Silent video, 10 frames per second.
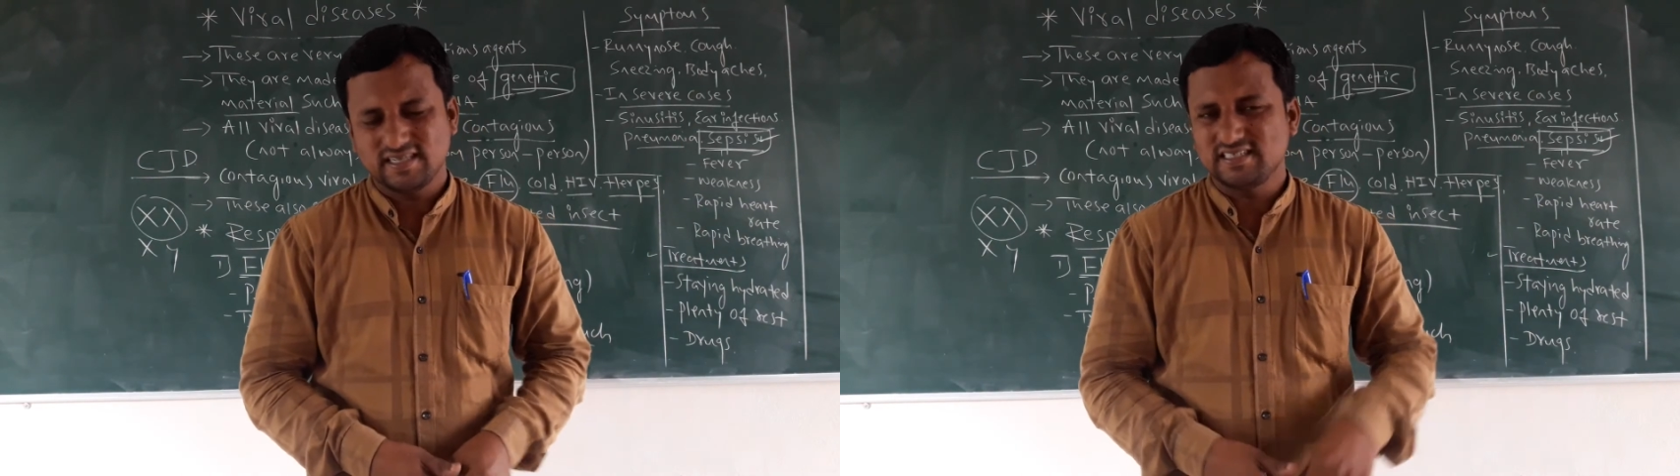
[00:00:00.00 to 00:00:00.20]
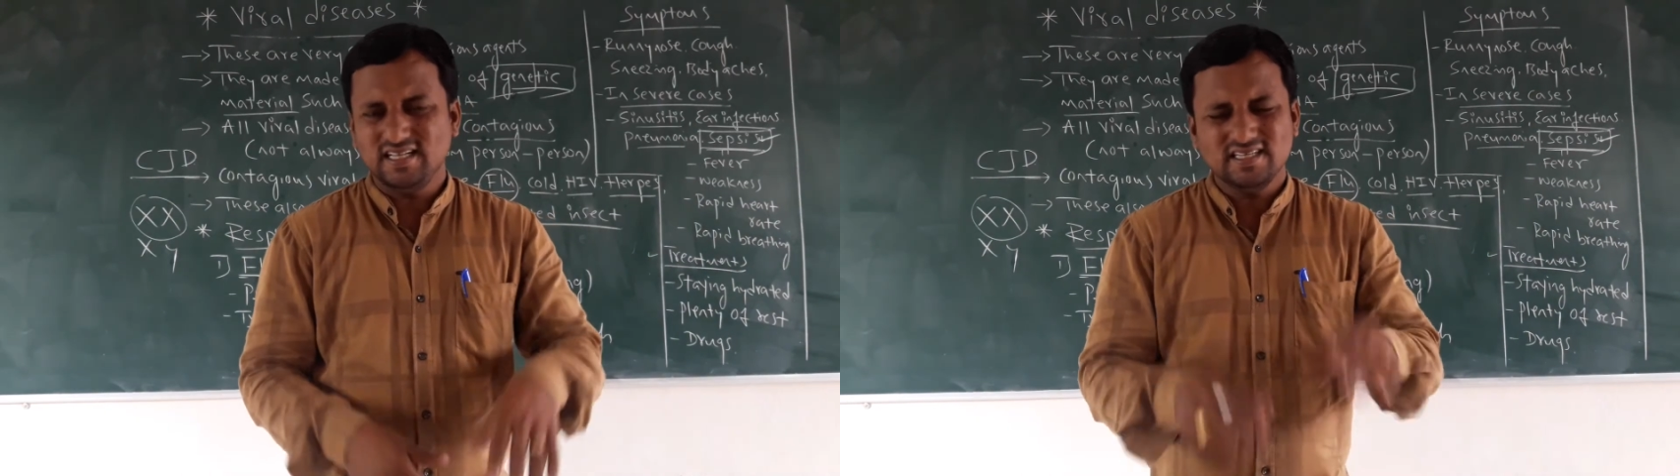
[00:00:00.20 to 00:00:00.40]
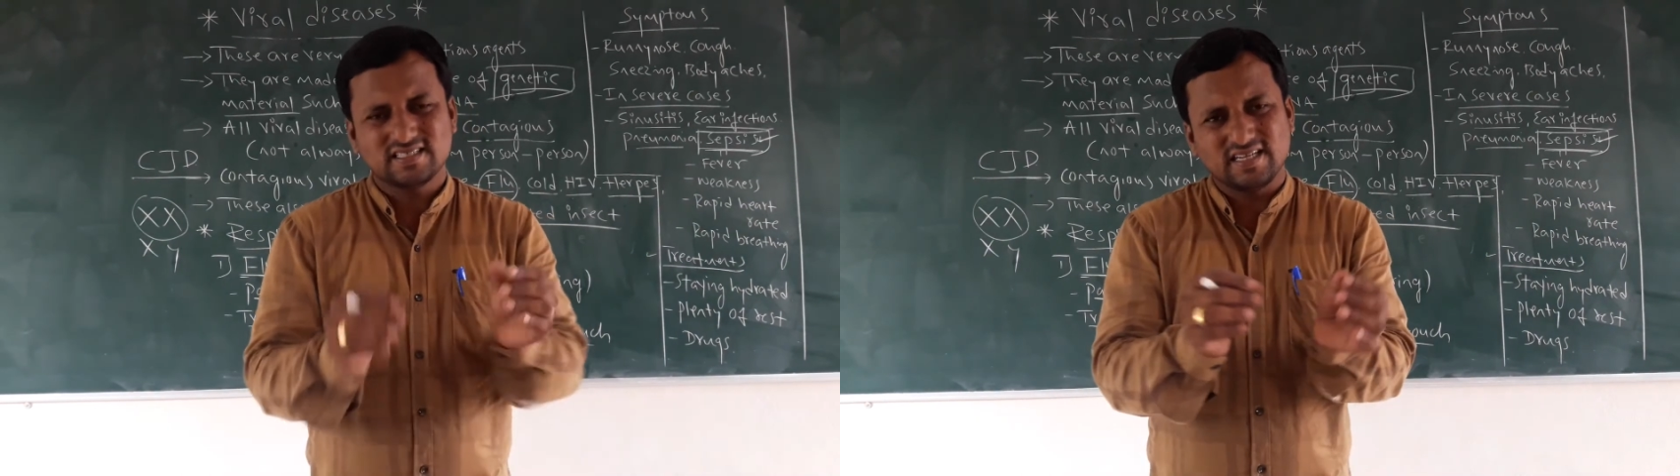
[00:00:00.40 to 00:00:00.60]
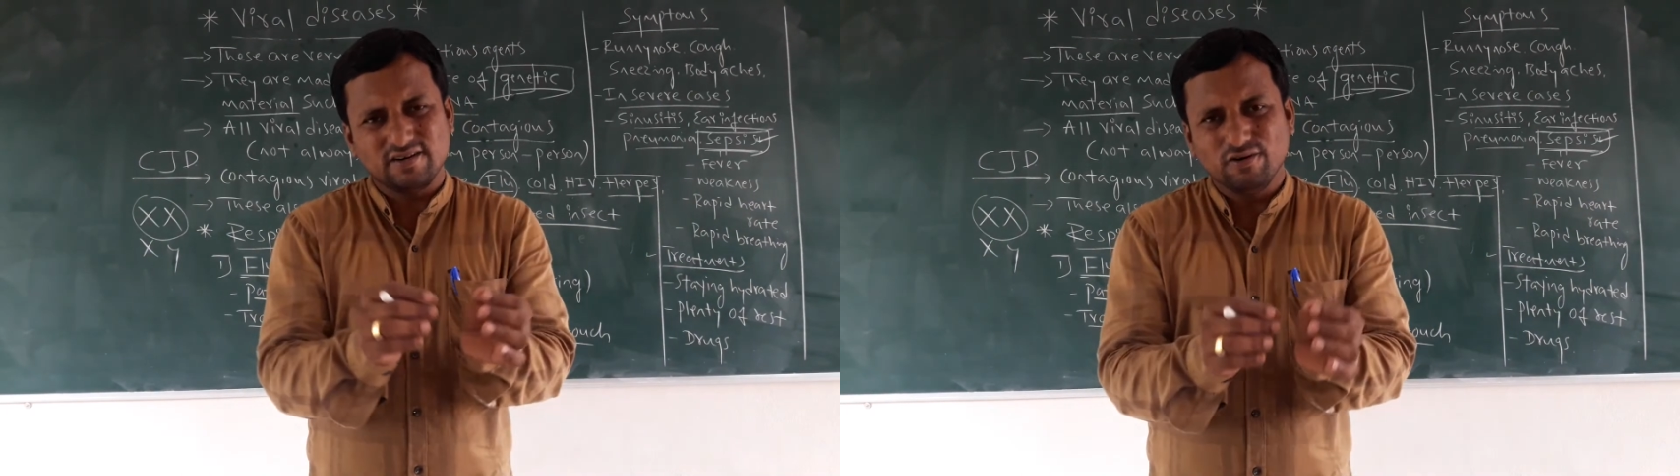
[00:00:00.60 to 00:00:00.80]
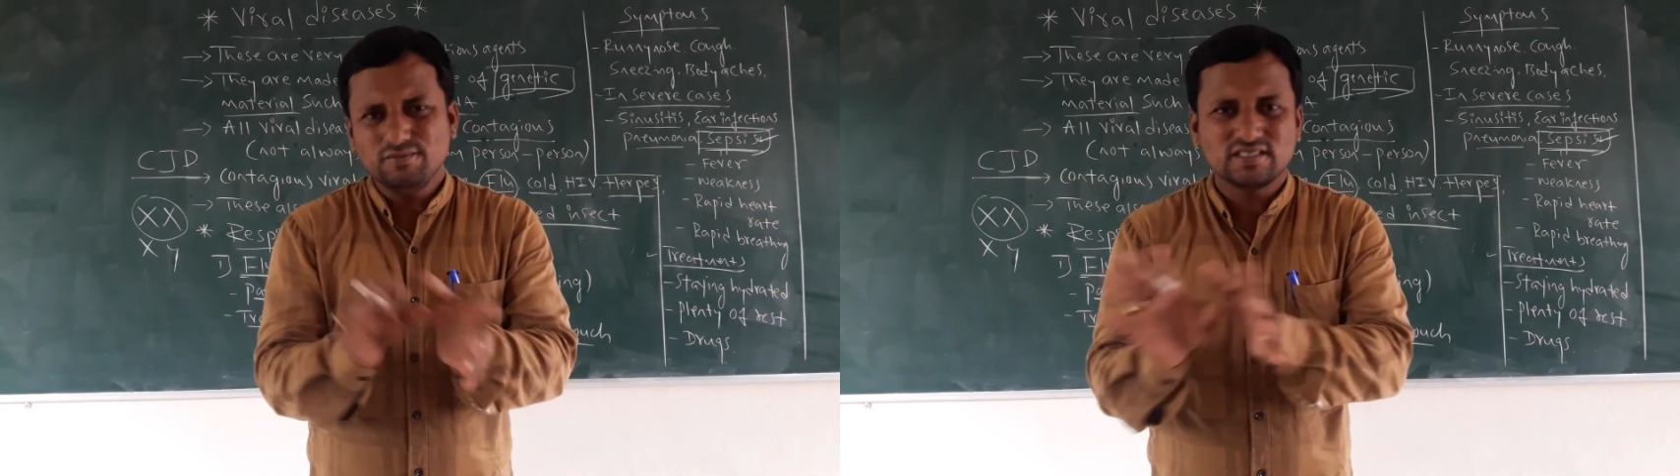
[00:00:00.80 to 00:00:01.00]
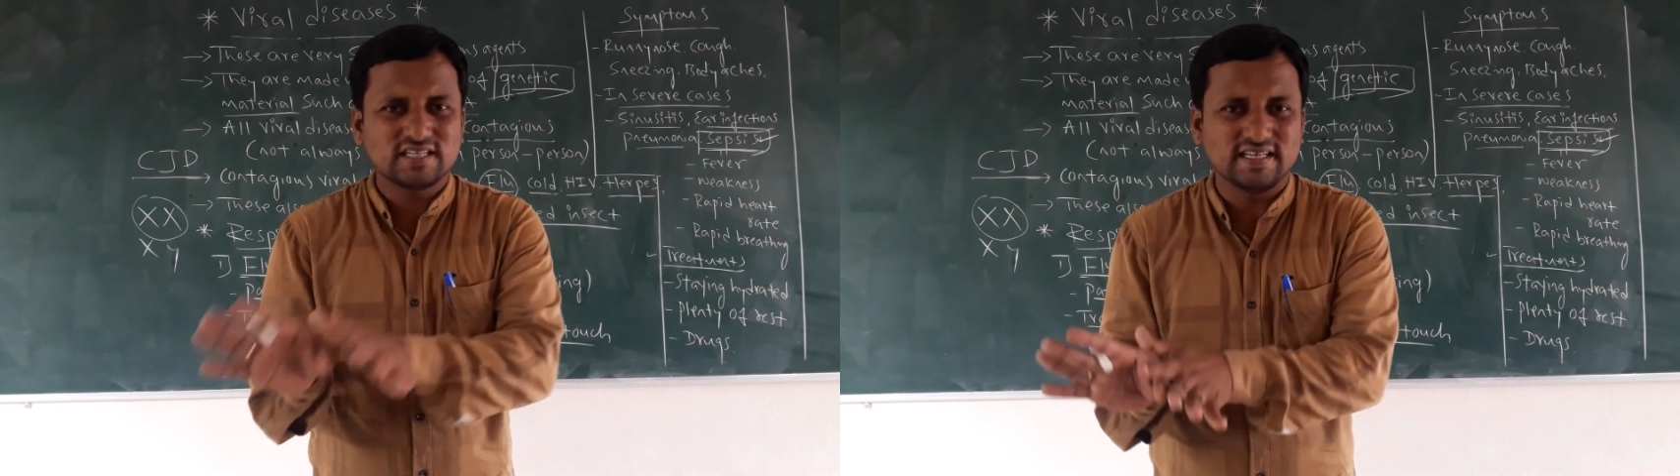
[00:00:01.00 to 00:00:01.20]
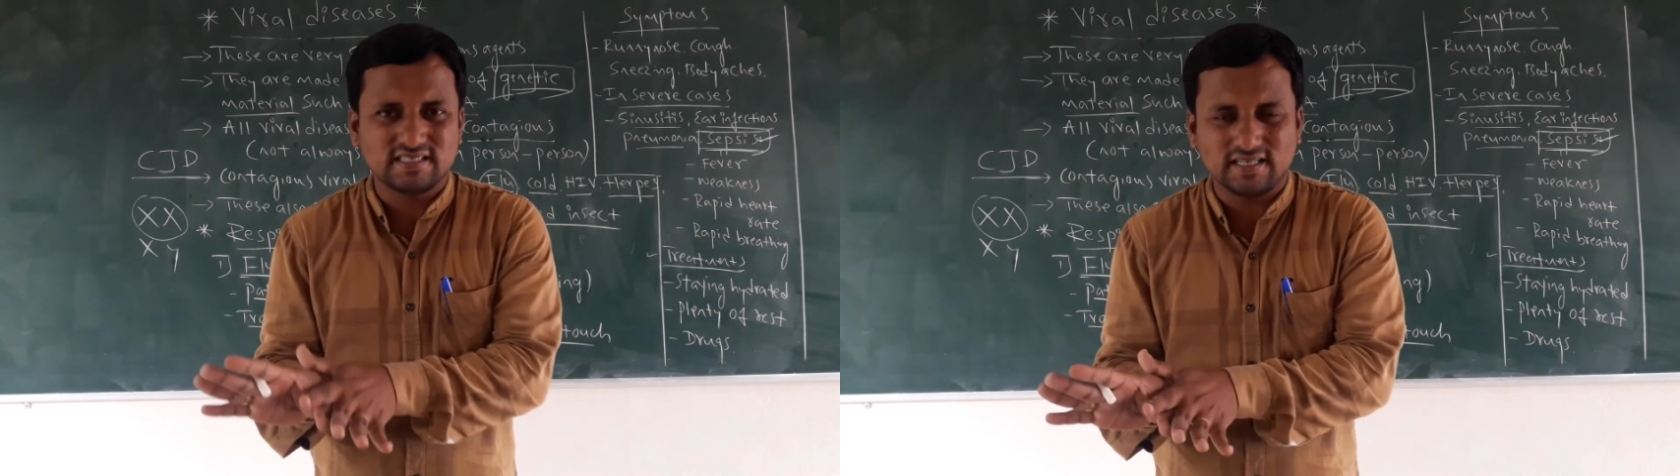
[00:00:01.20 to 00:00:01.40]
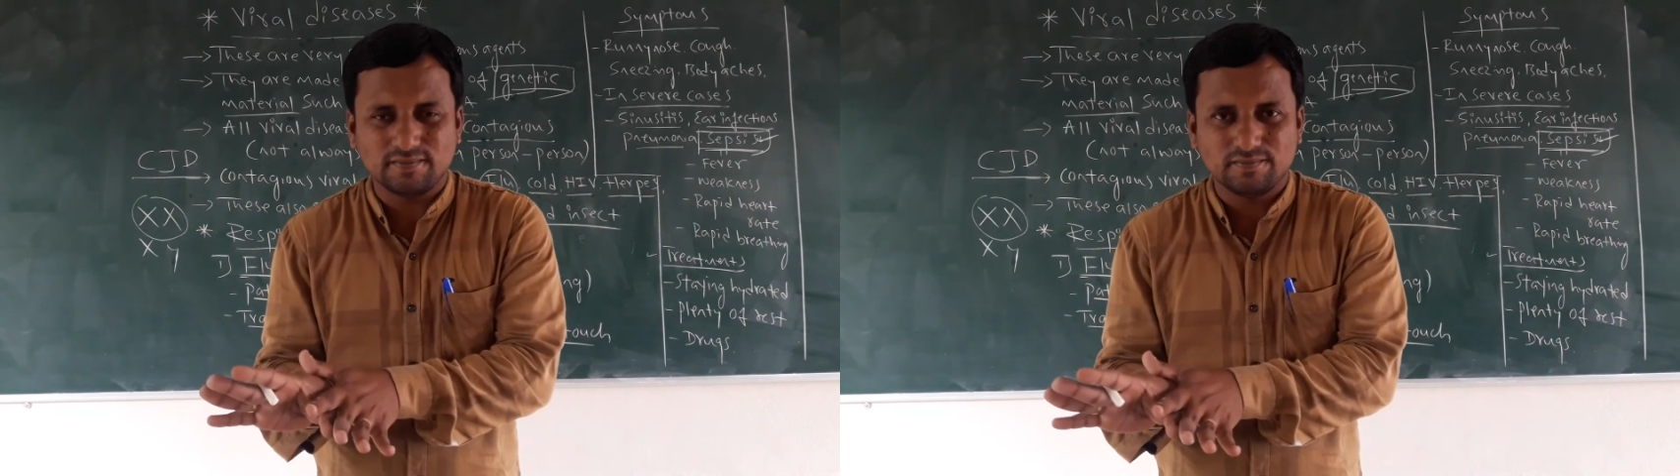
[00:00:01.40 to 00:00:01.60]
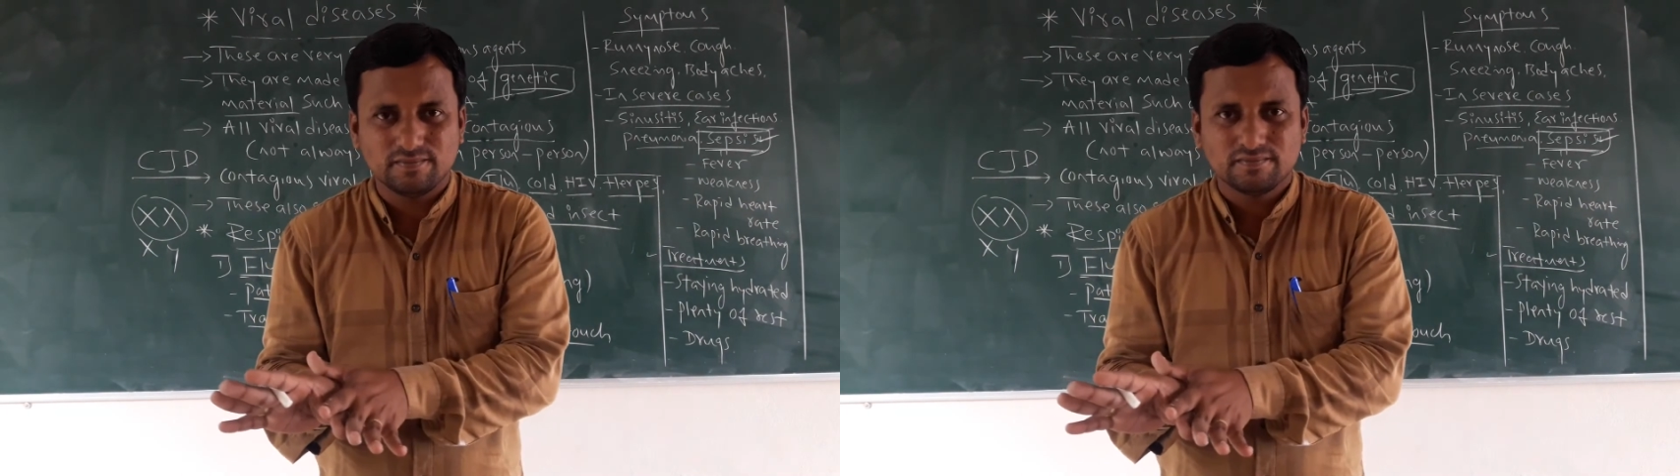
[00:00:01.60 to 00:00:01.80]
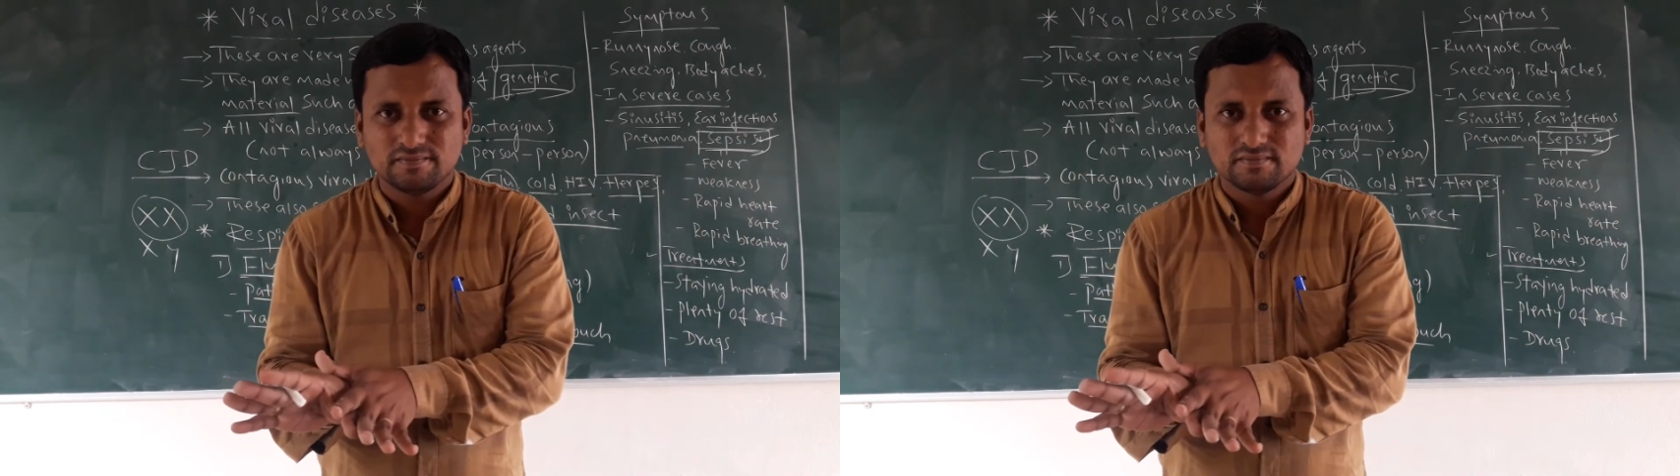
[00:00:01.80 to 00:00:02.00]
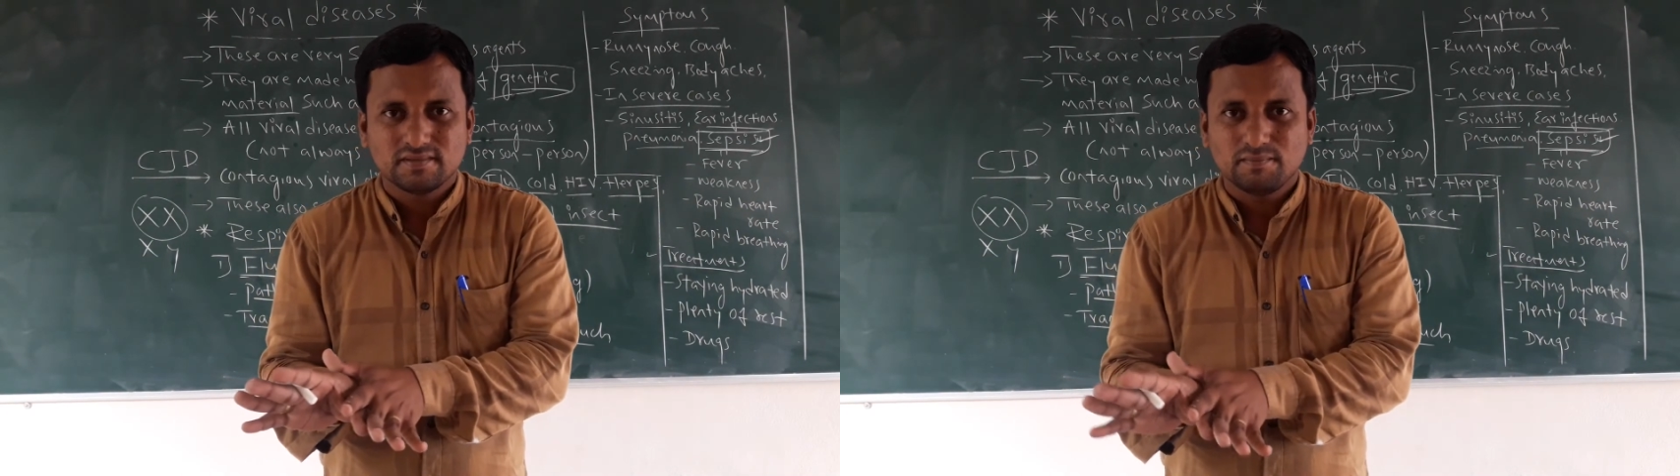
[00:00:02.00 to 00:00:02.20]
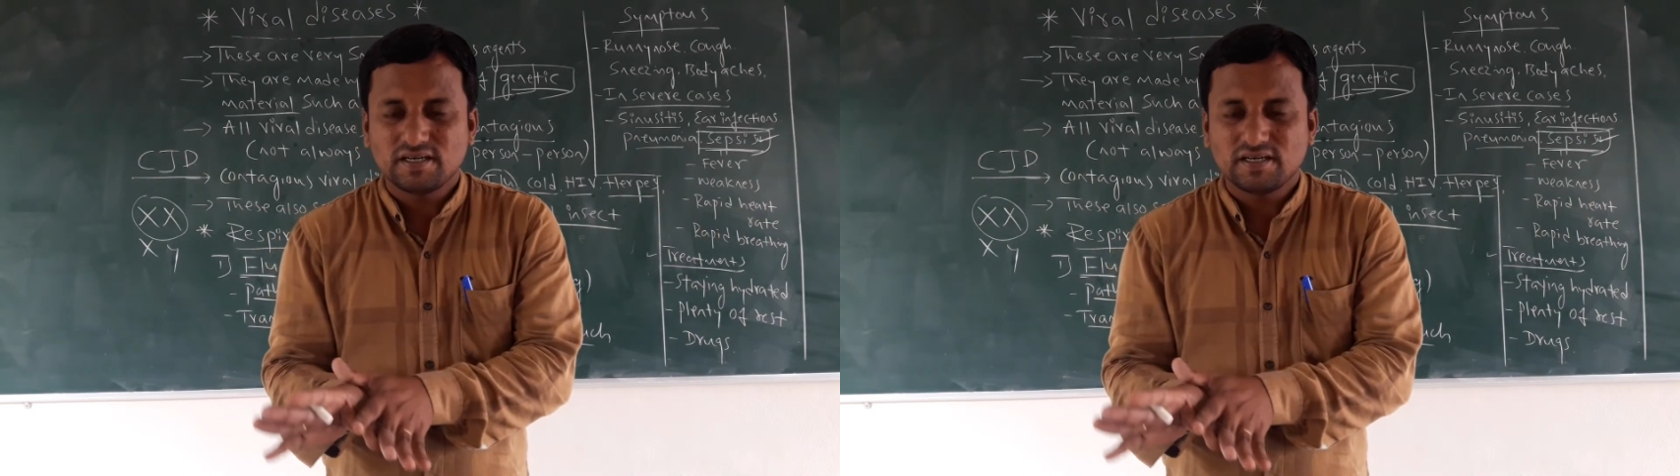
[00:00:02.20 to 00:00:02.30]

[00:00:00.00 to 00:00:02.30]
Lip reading: That is the stay home, stay safe.